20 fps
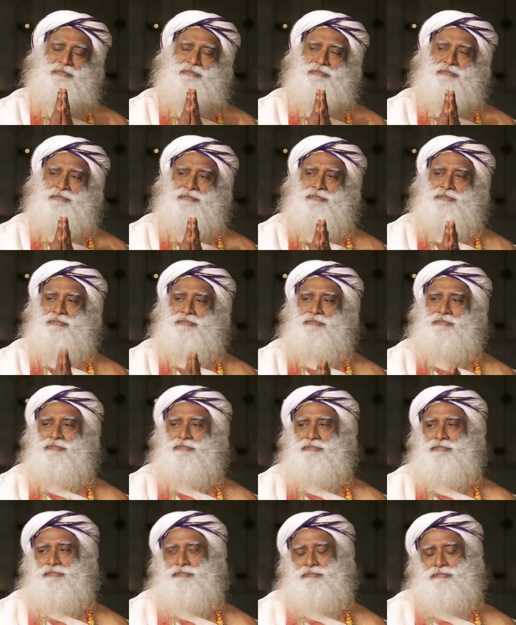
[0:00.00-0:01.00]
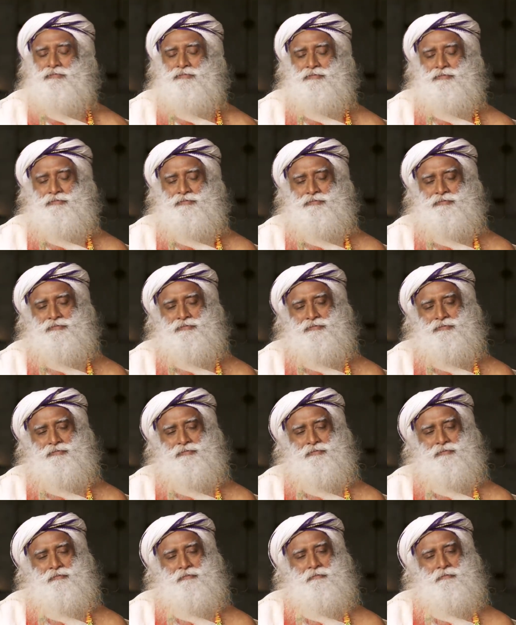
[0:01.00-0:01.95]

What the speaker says: Nobody speaks.